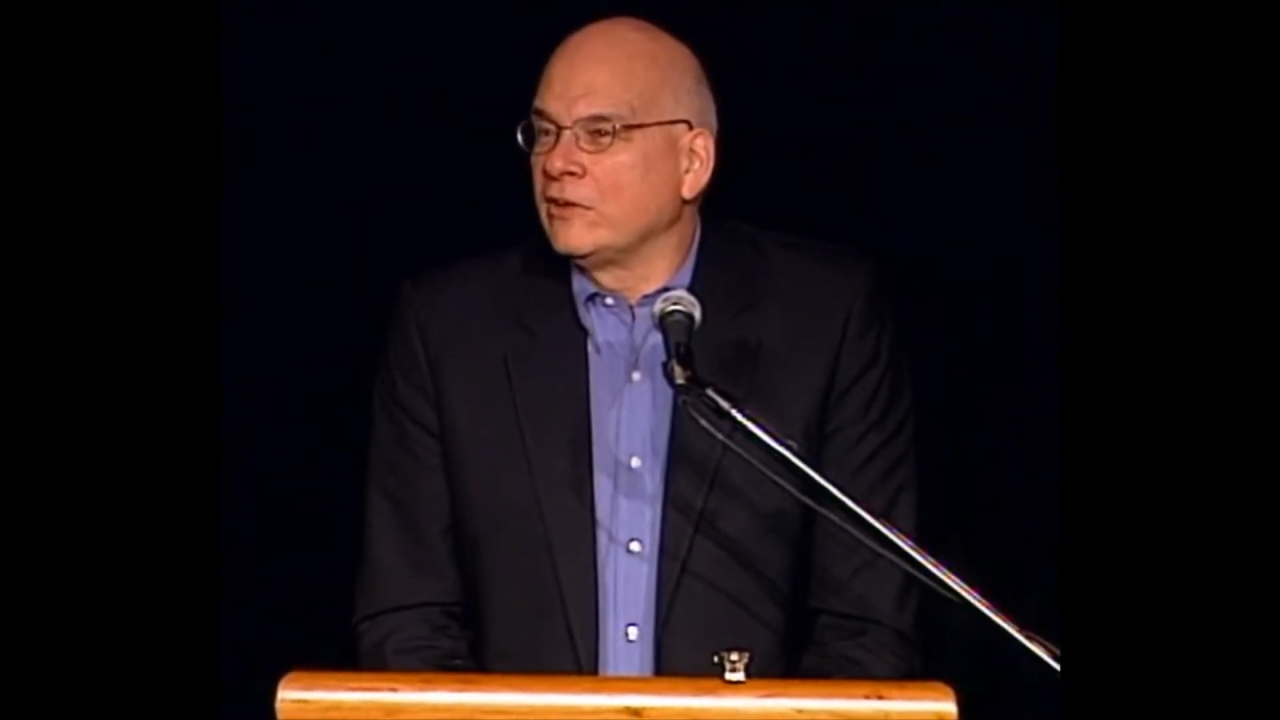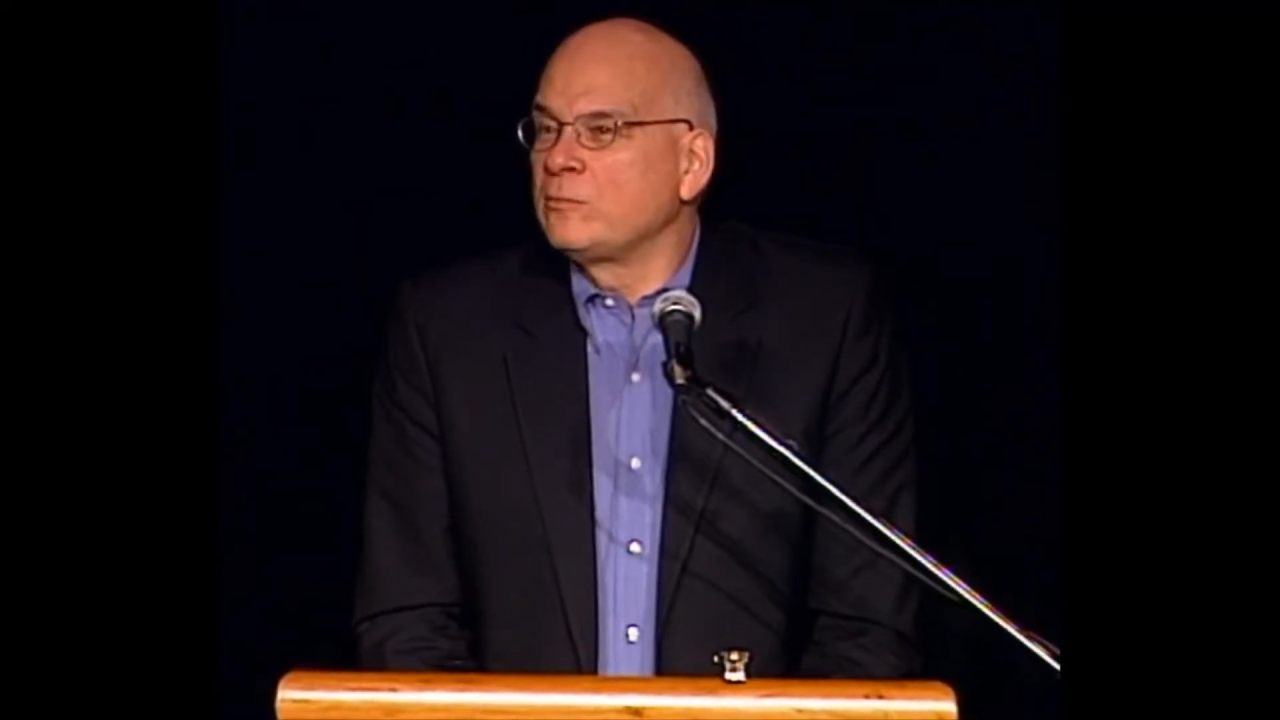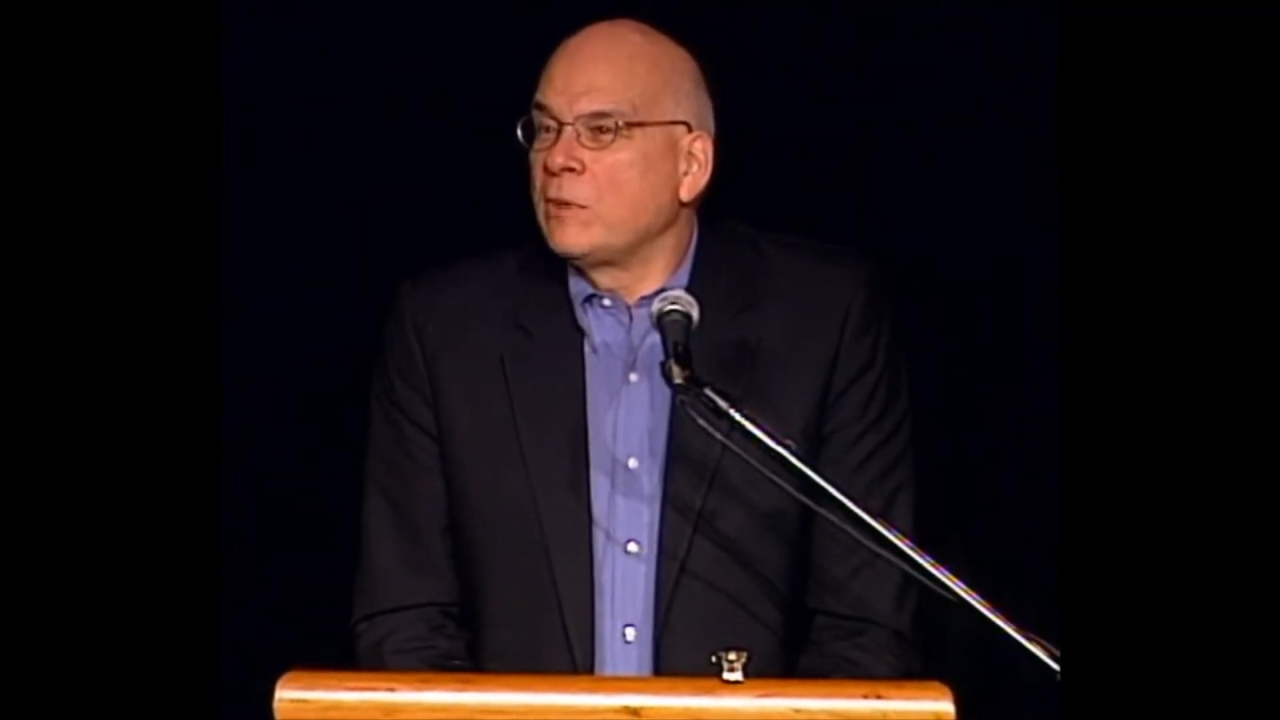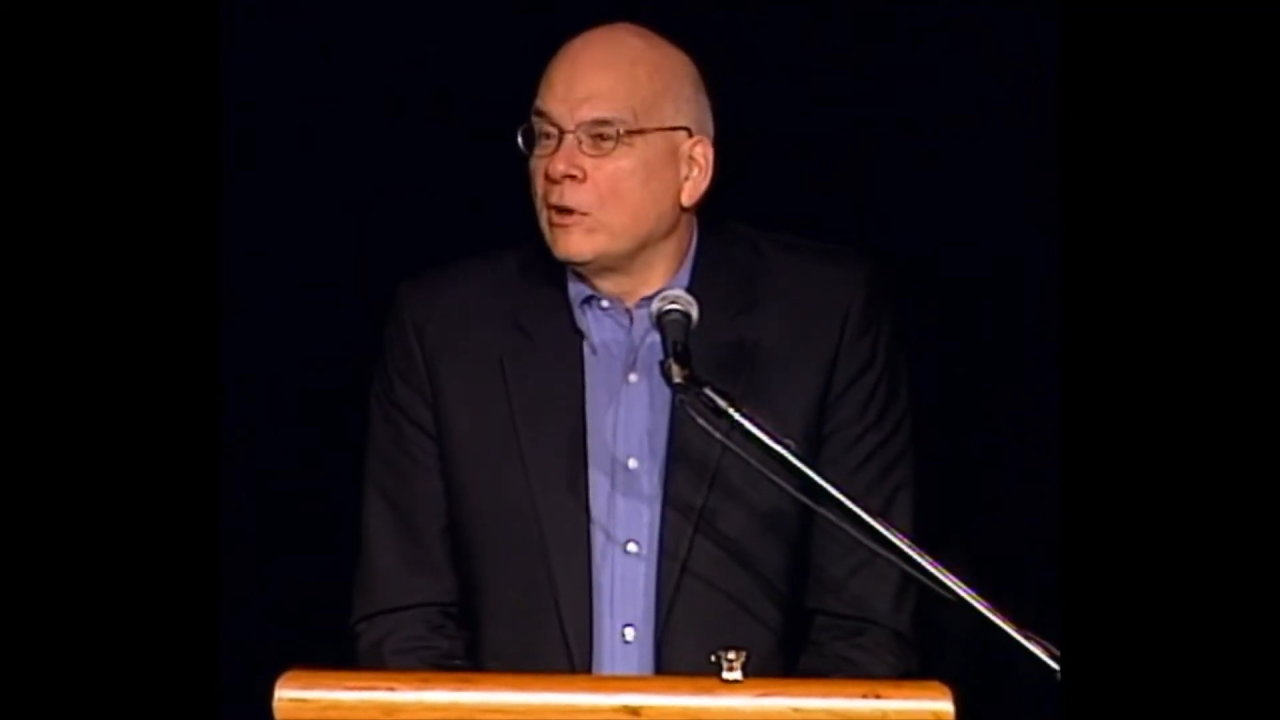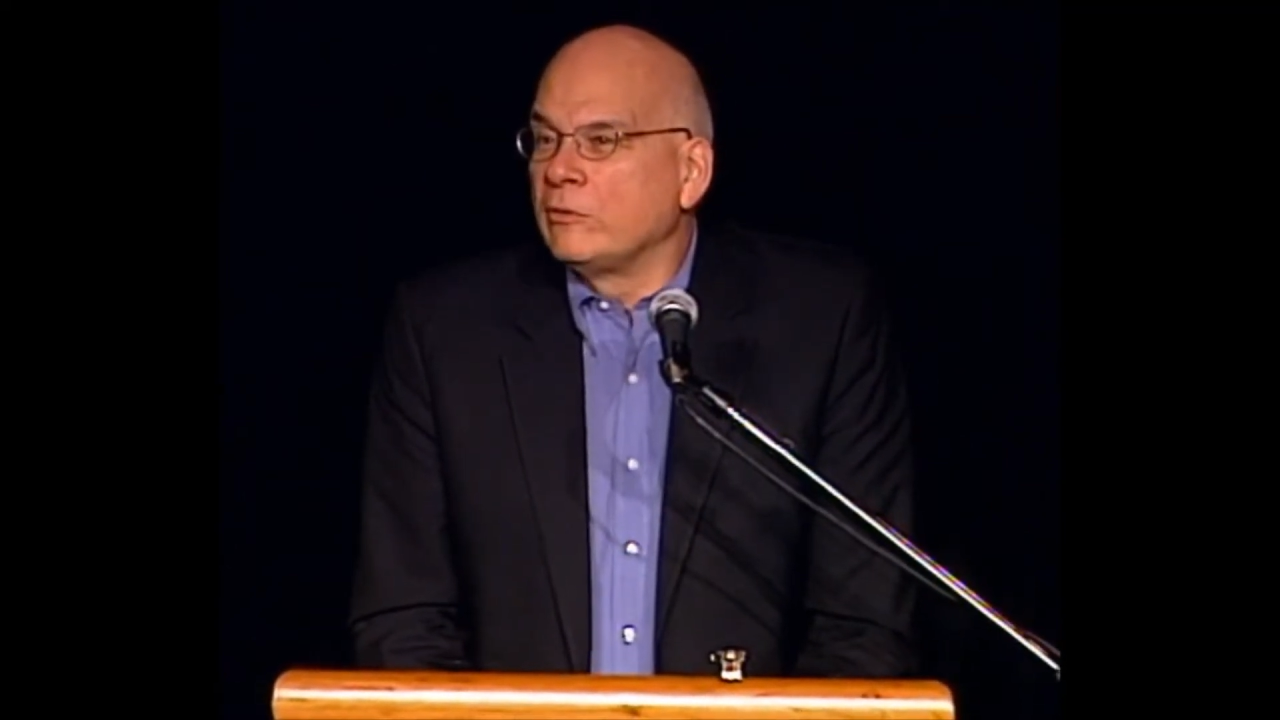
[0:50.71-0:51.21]

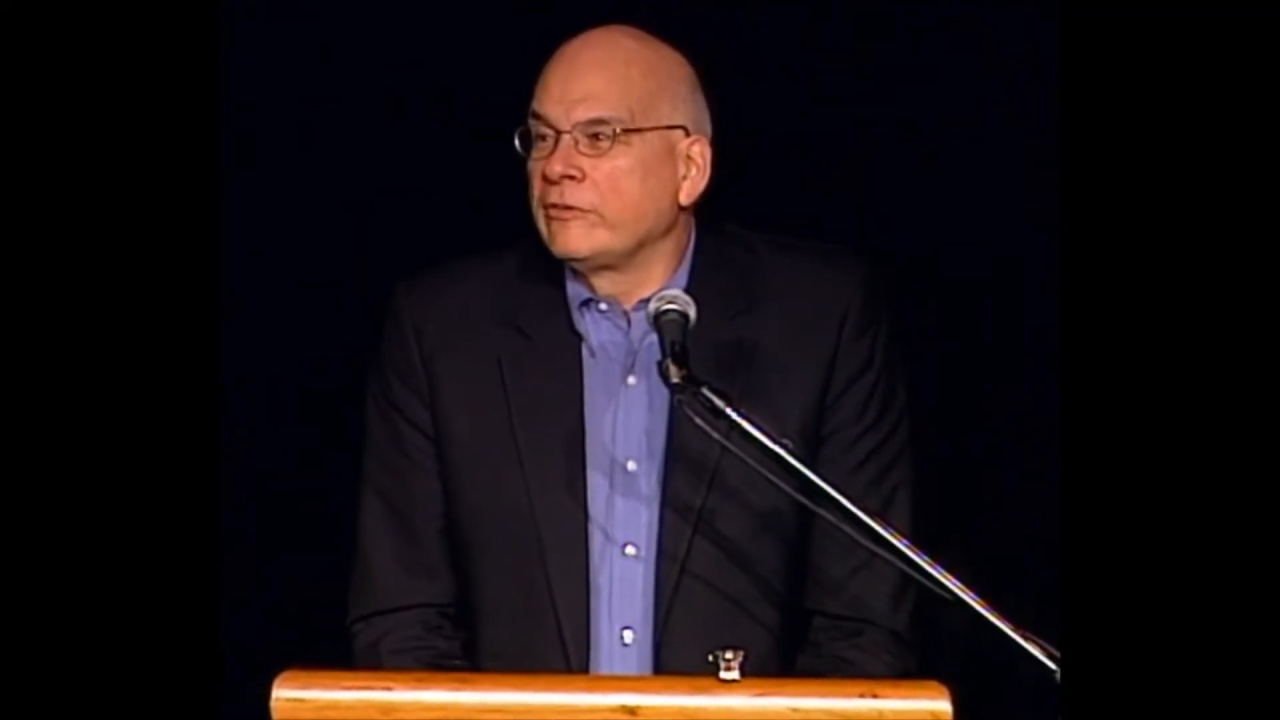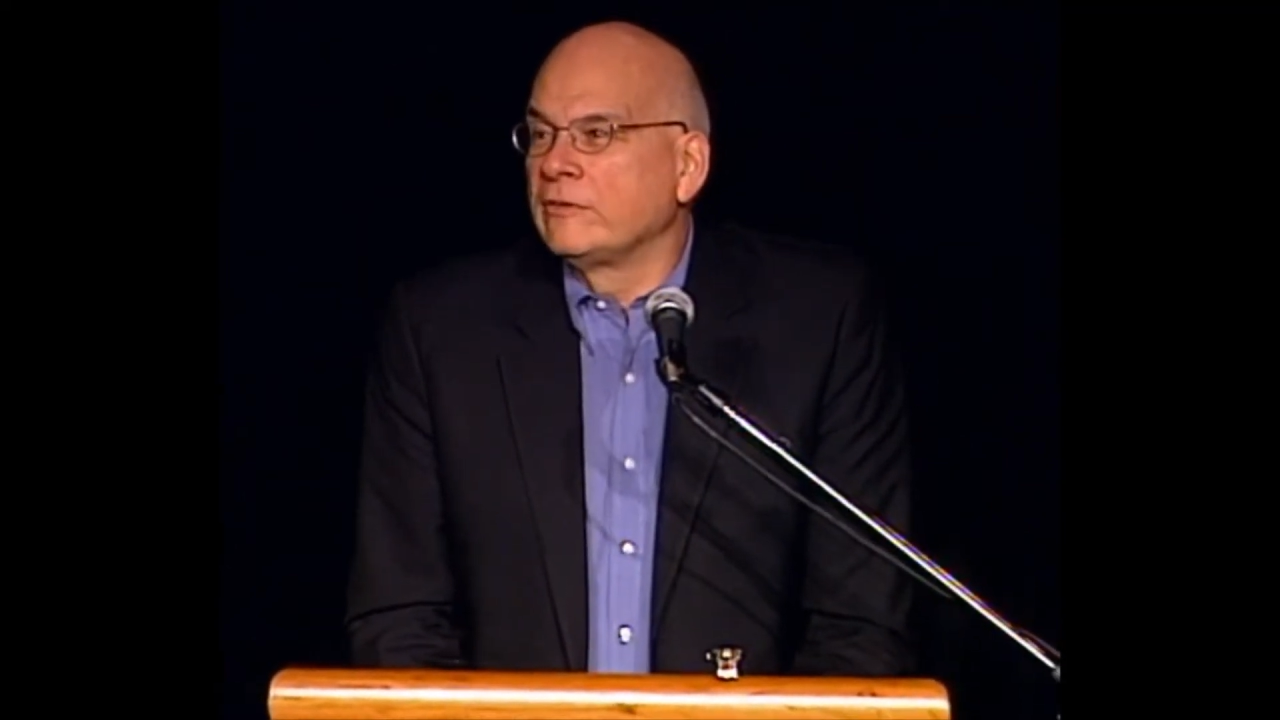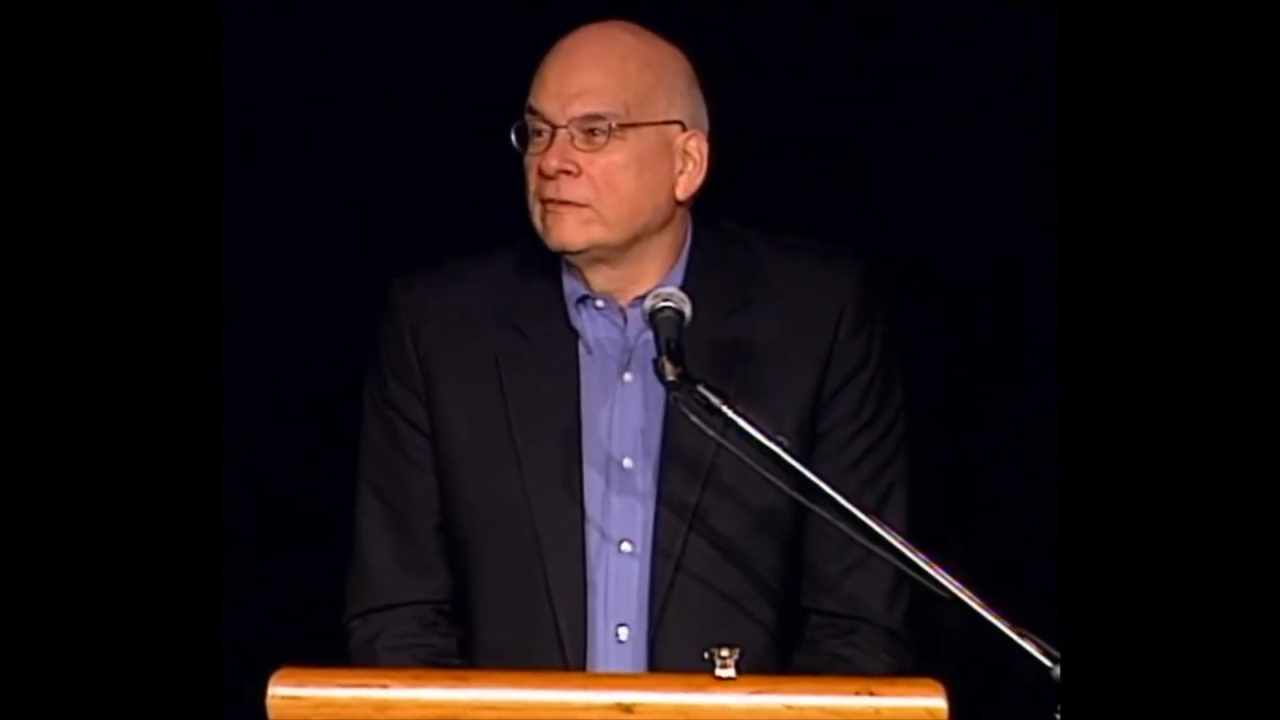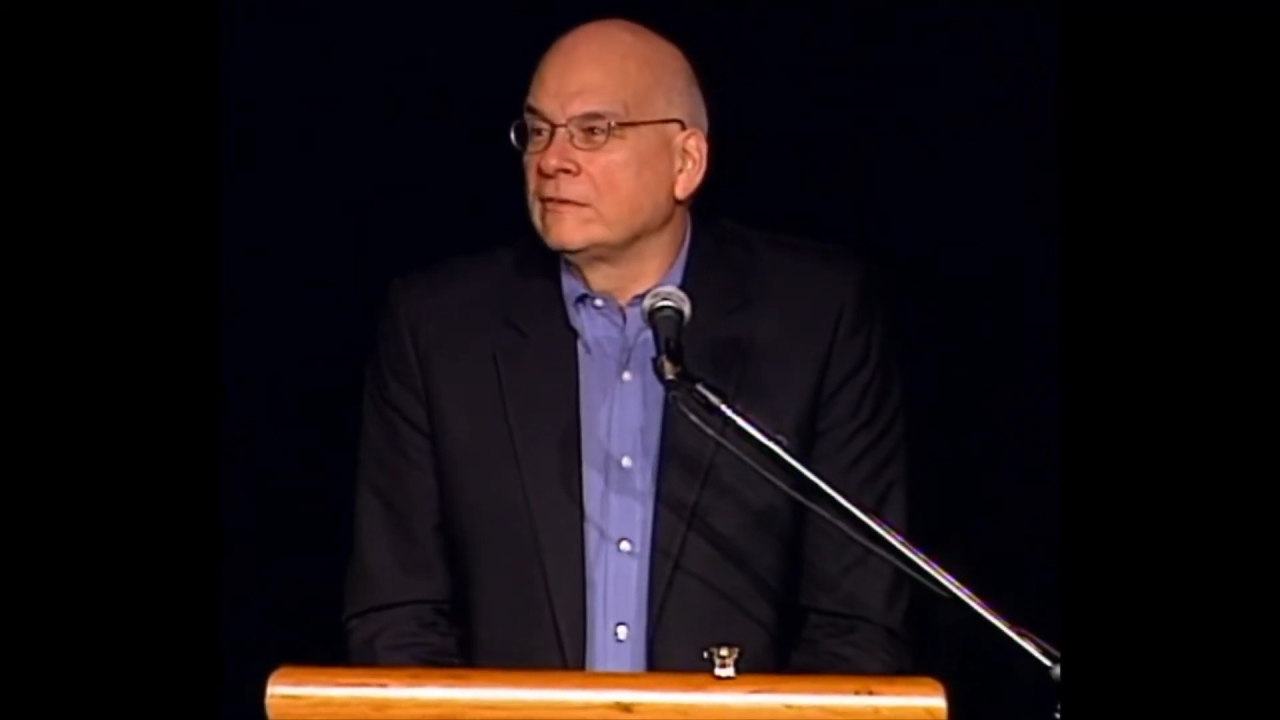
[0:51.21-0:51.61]
both,